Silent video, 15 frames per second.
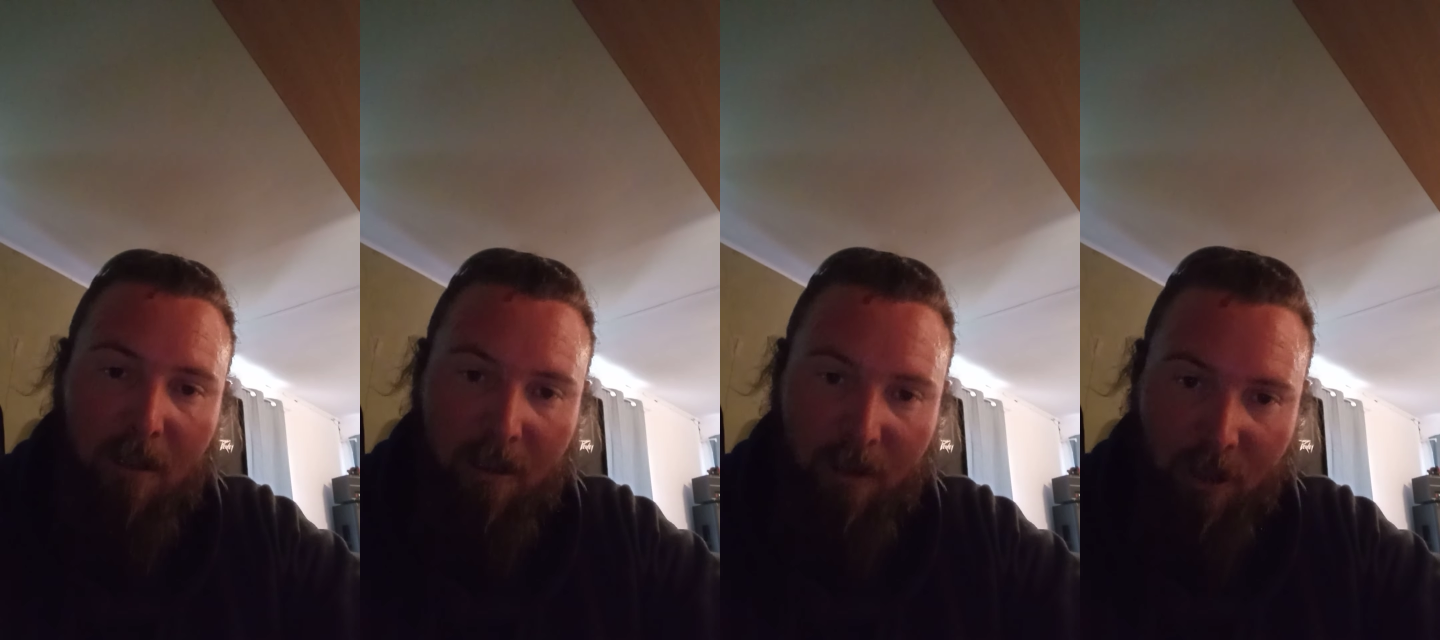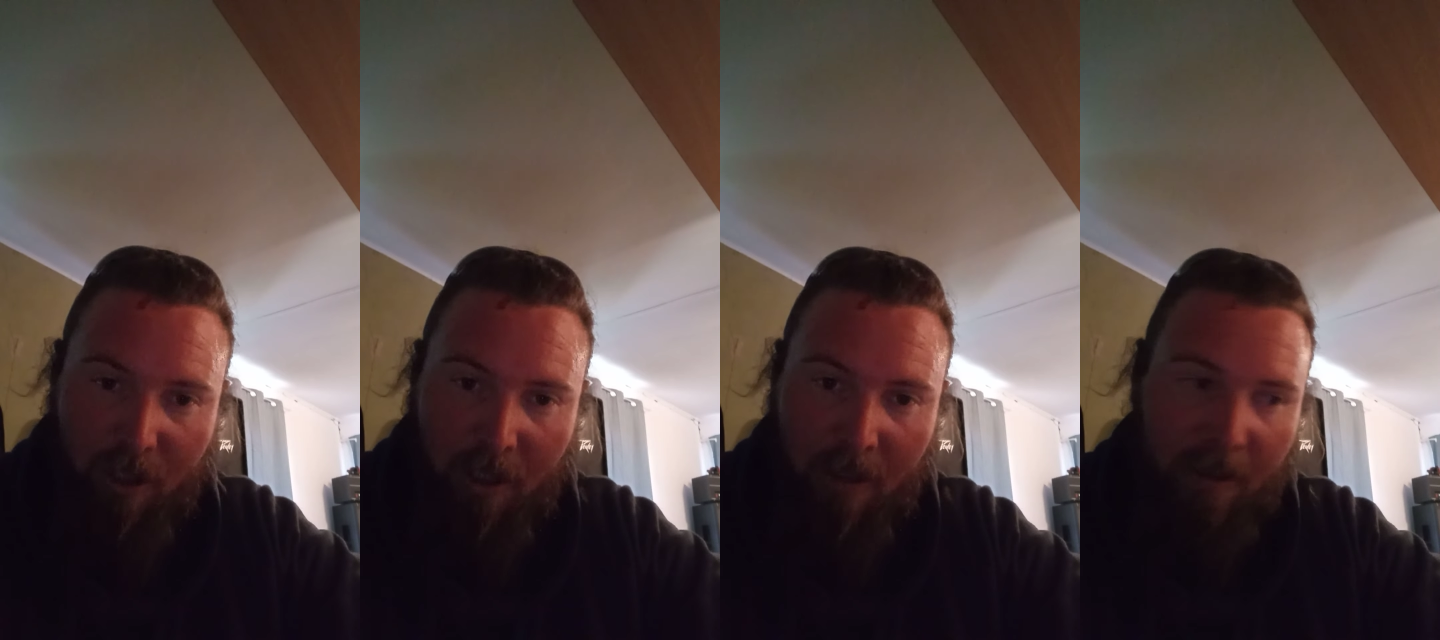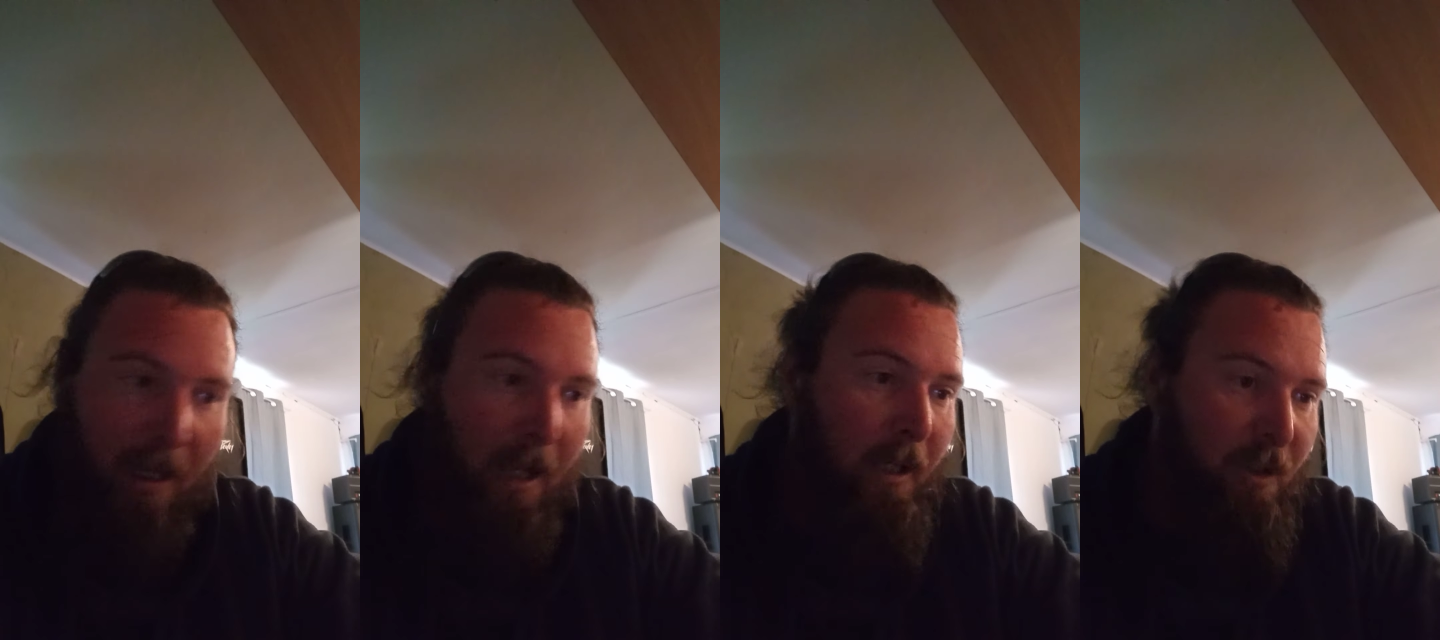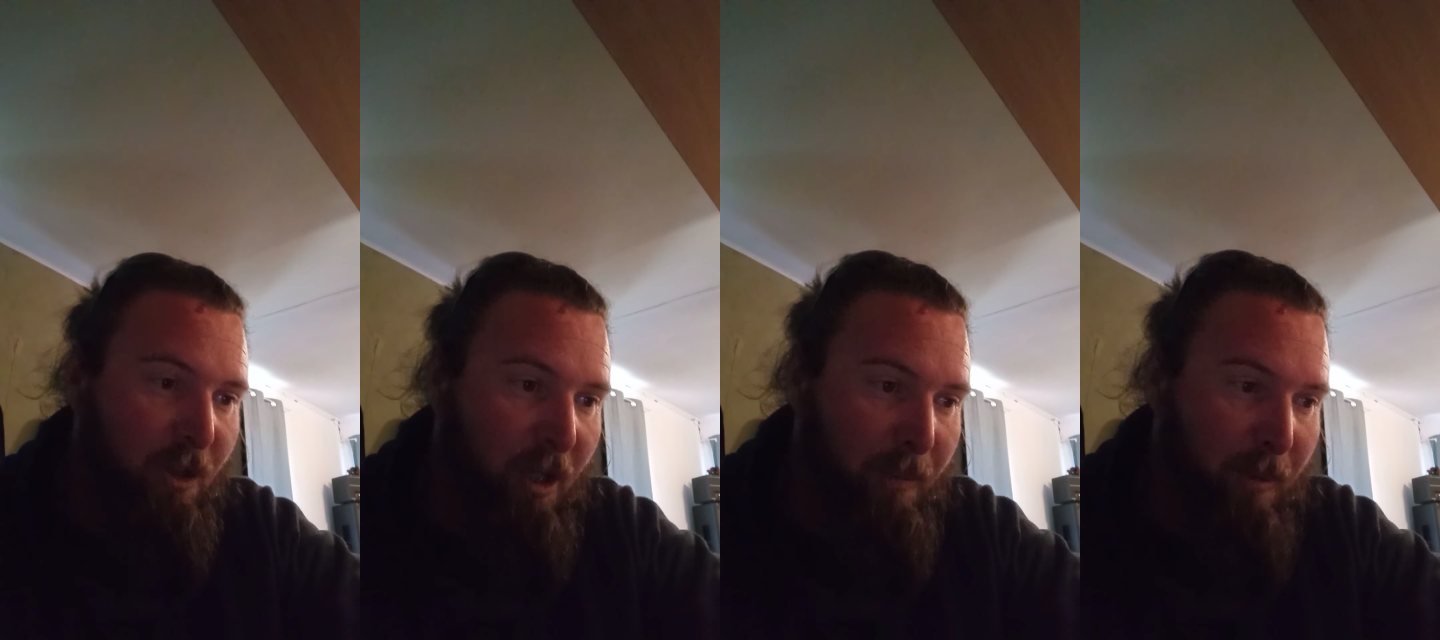like shit and had
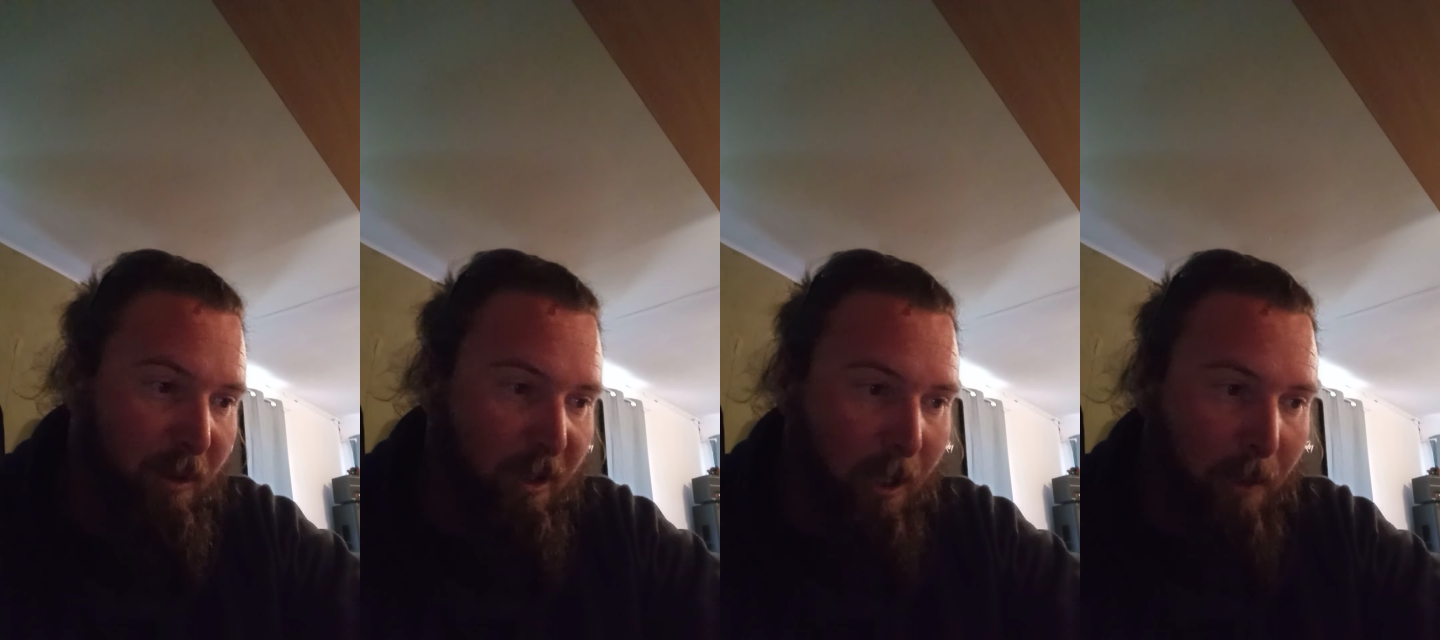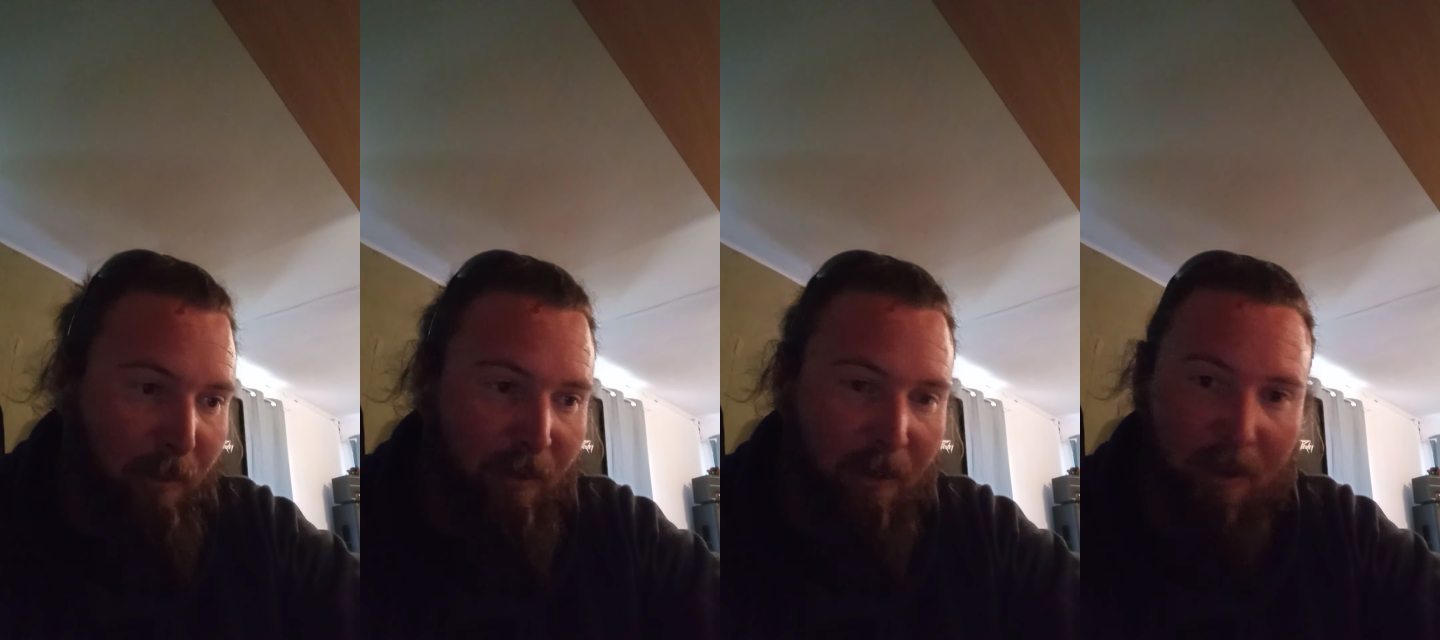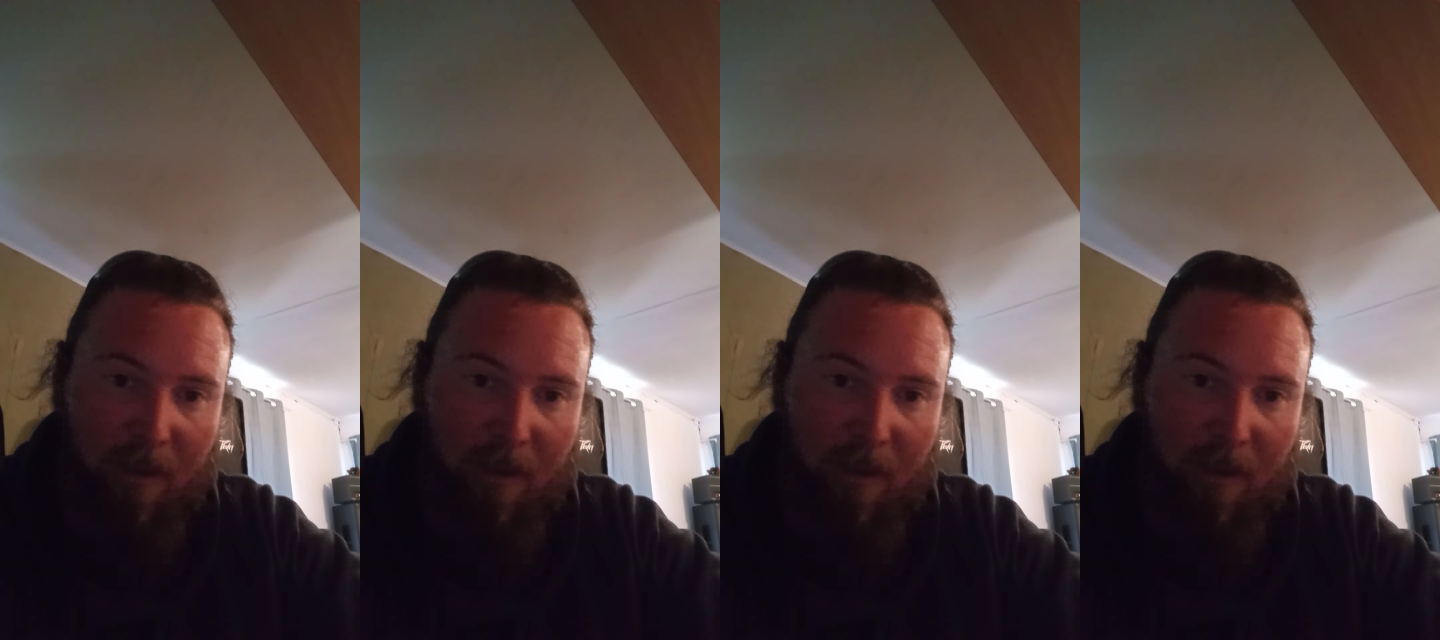a chip on top of it.